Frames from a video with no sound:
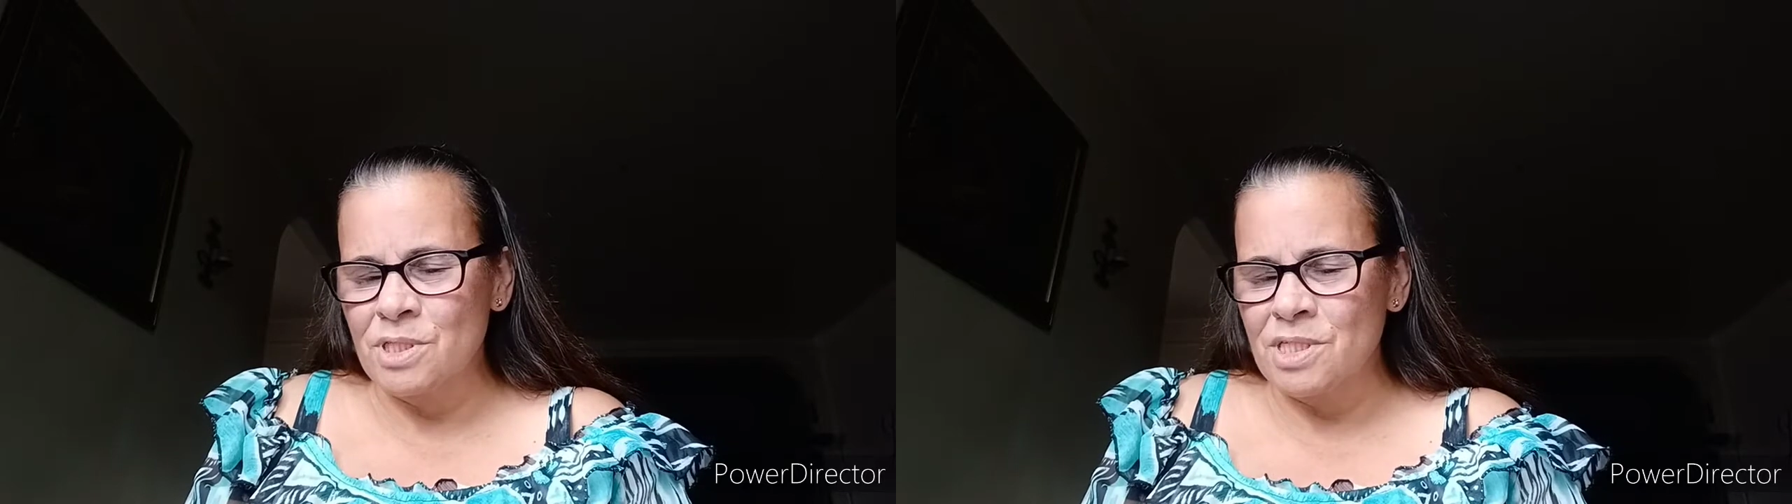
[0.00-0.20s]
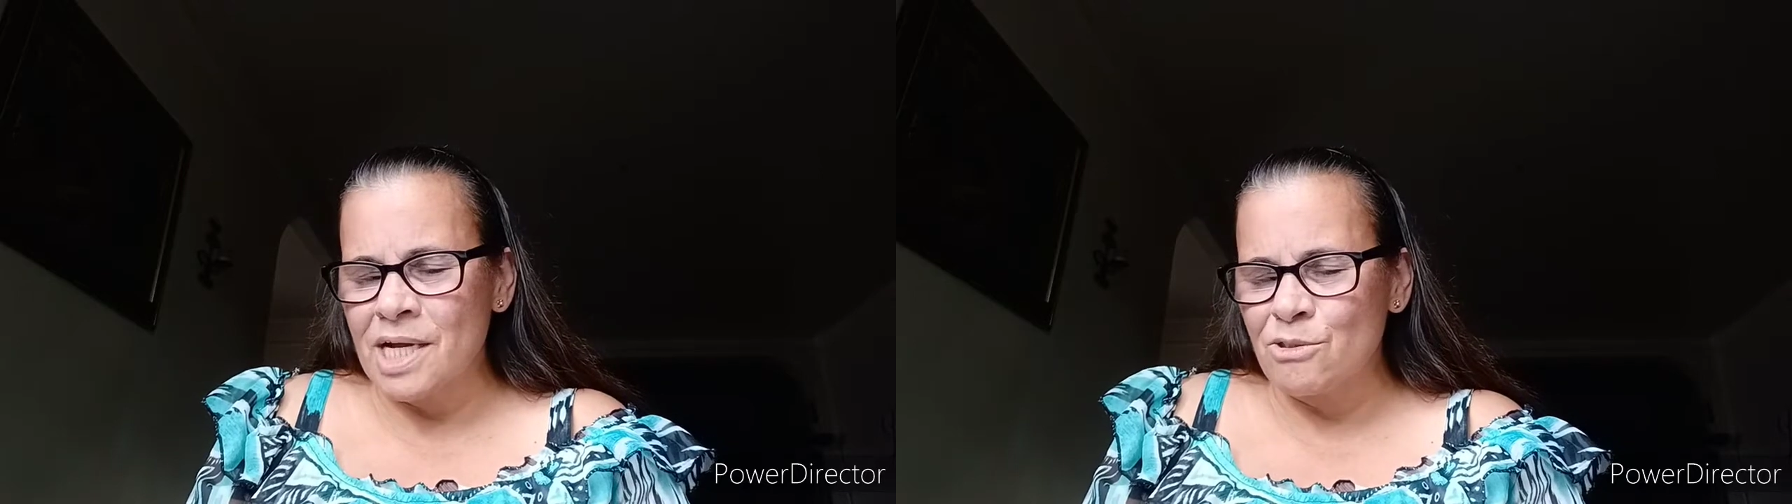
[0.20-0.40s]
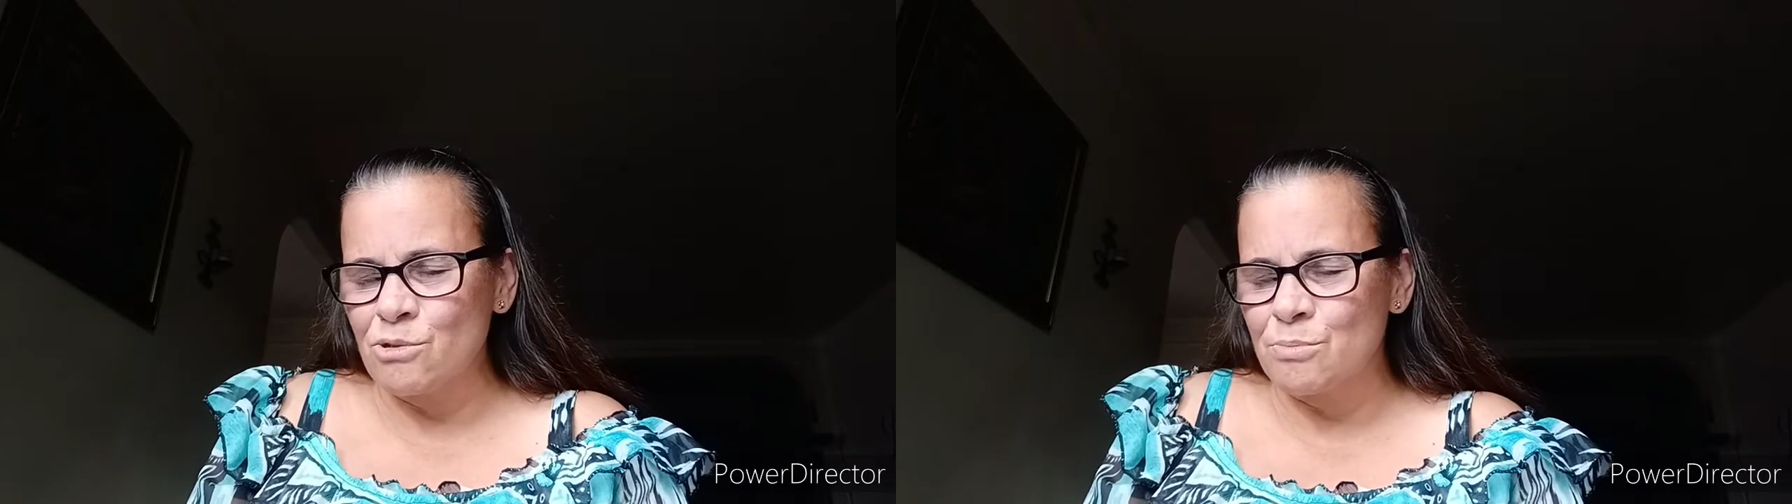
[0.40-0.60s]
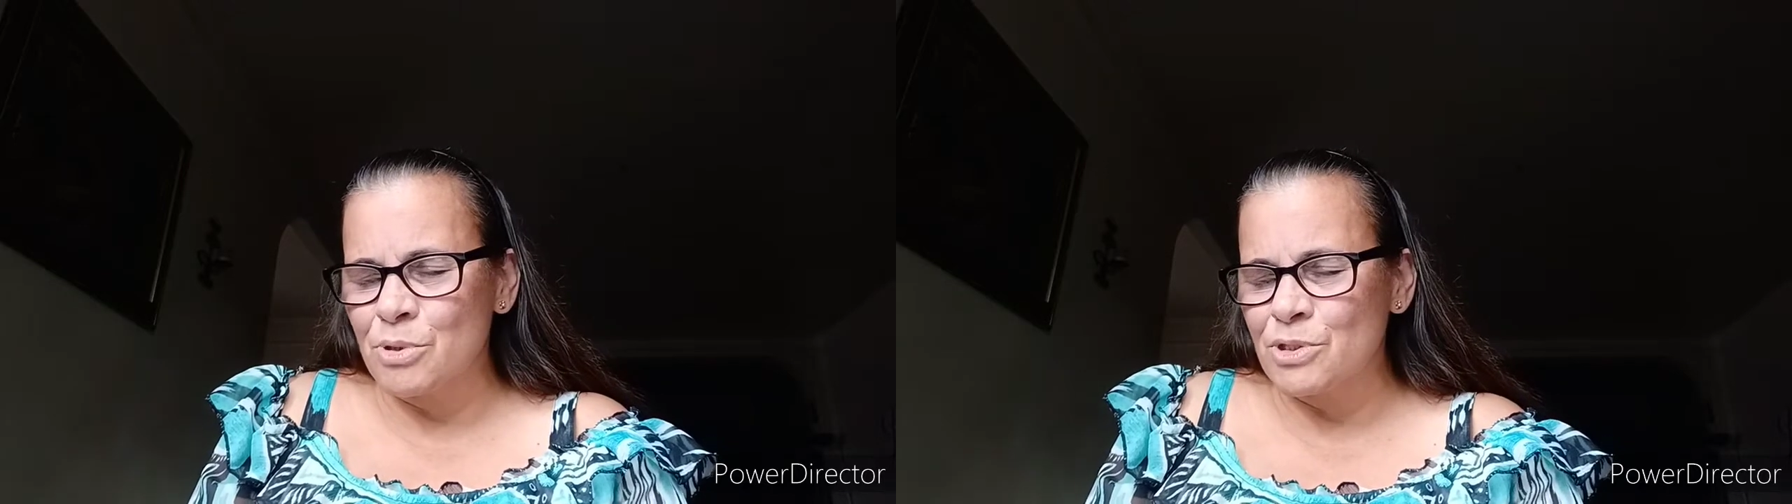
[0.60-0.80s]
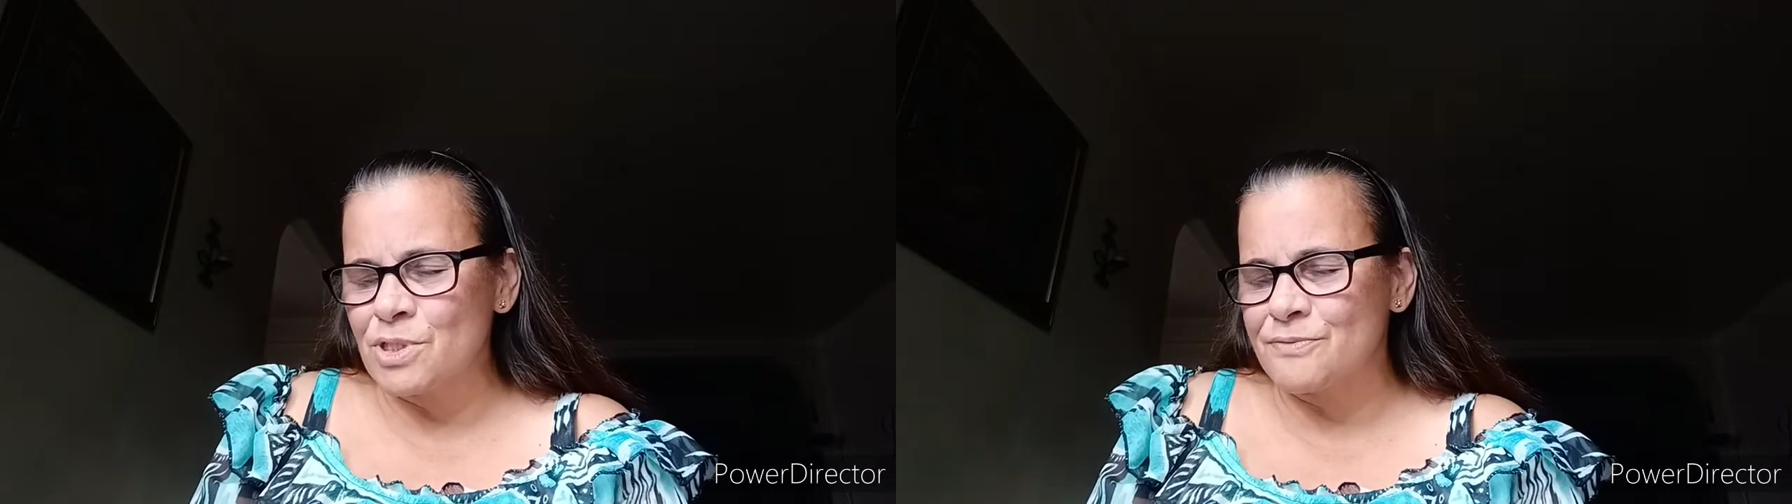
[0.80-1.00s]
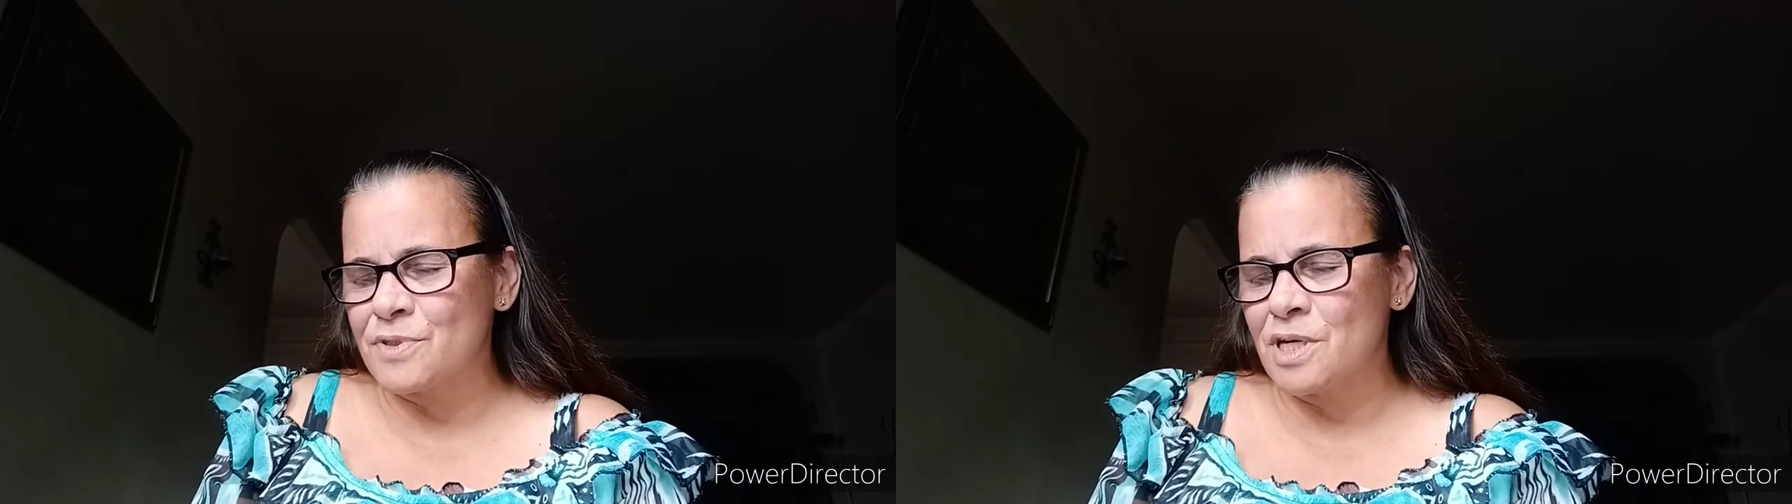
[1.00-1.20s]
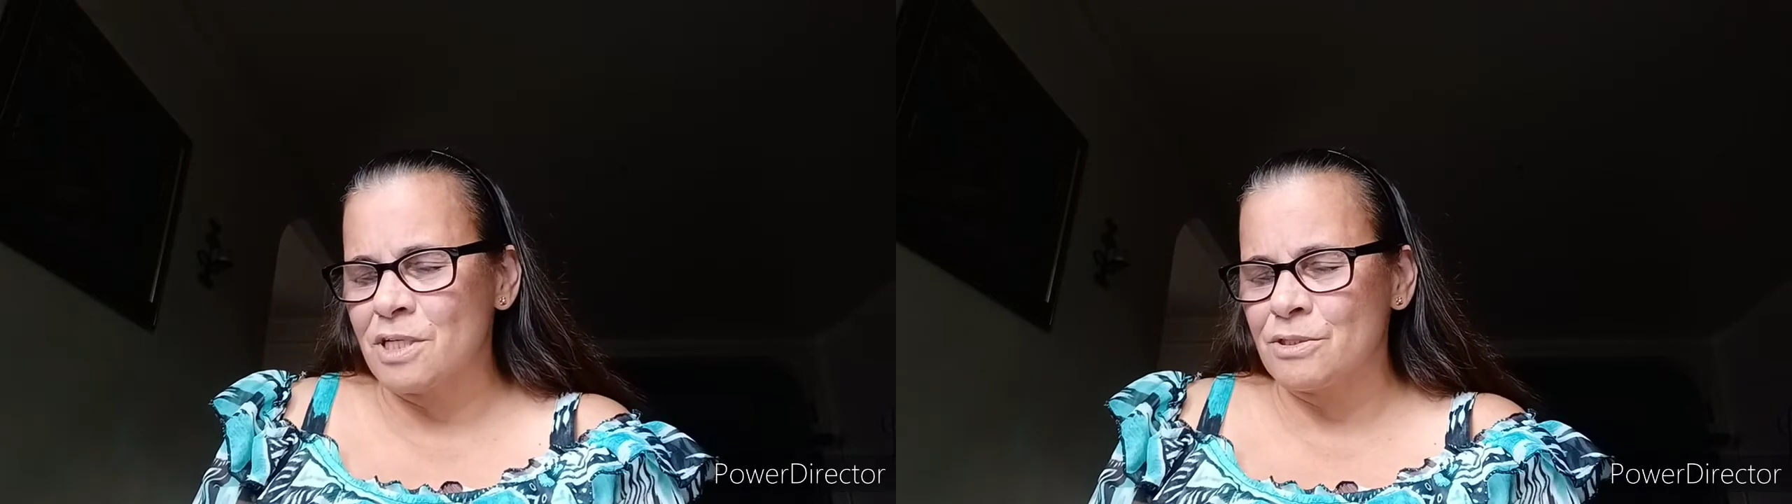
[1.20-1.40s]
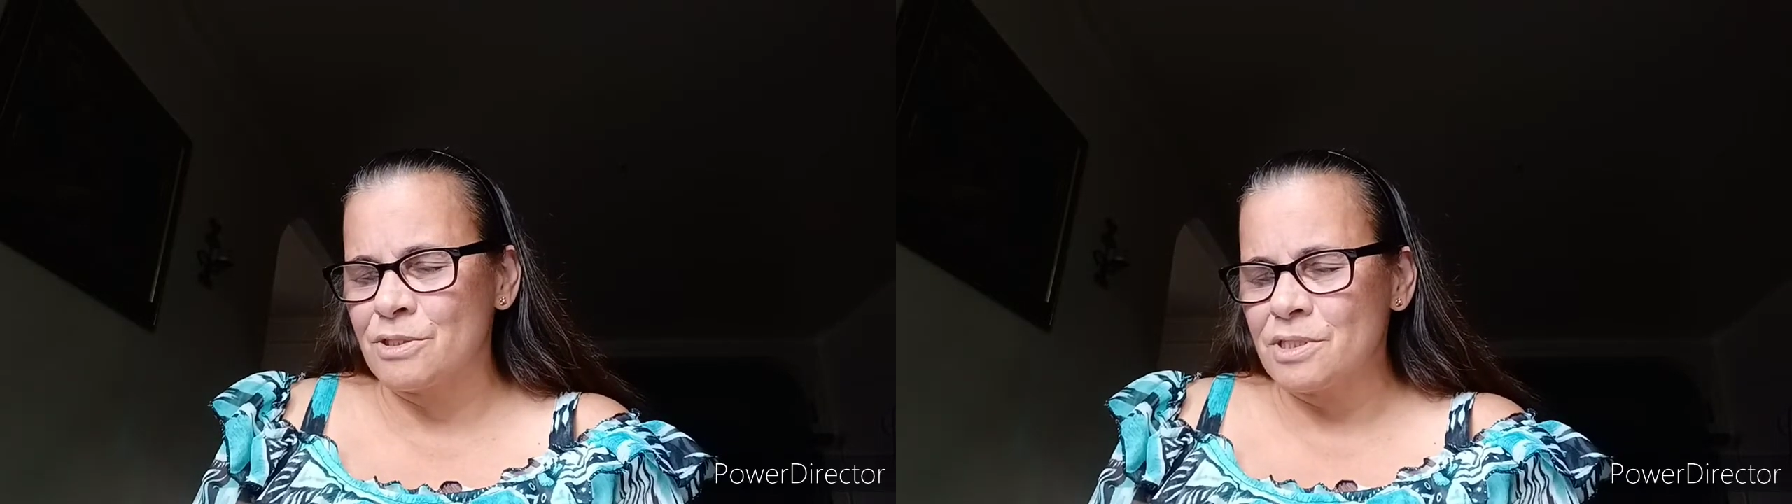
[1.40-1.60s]
with a natural burst of
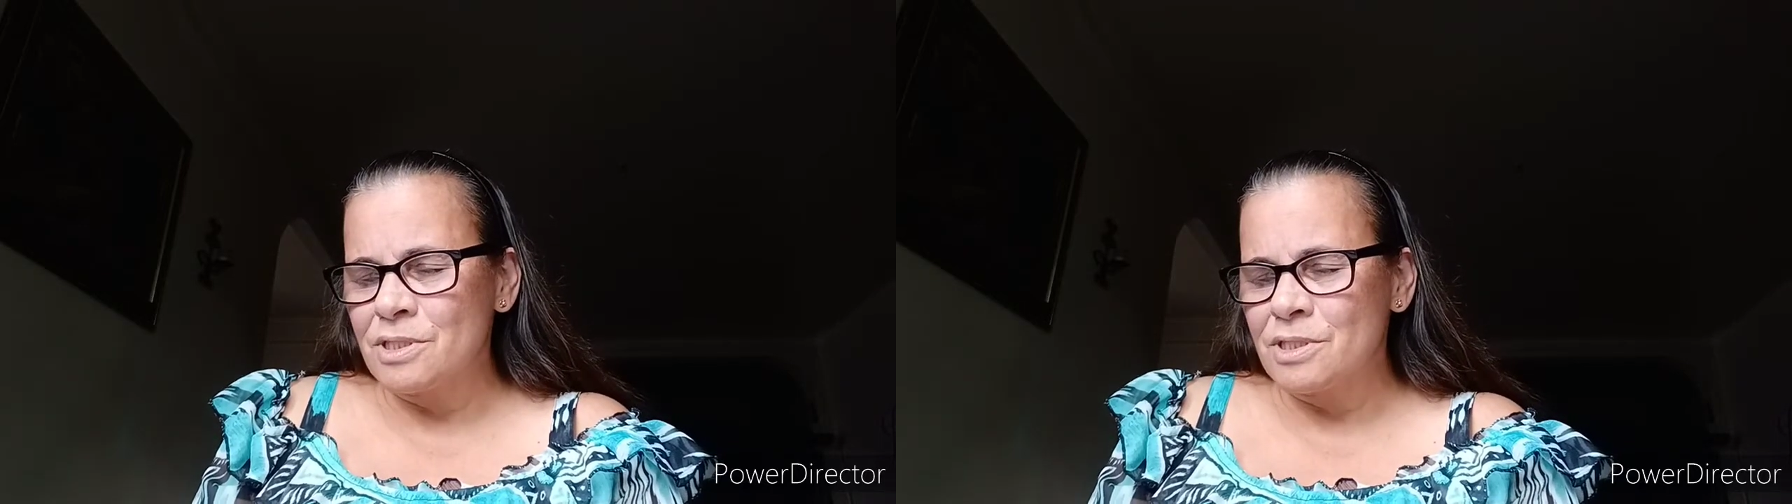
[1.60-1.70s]
color.